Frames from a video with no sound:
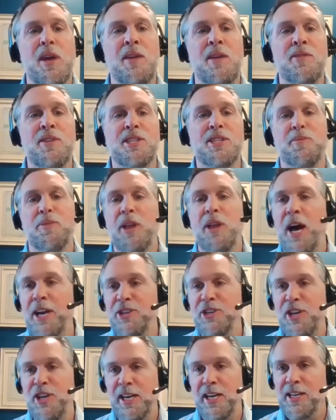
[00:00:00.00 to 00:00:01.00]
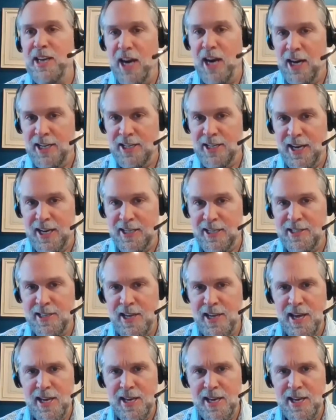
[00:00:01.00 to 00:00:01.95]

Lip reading: in the supply chain context?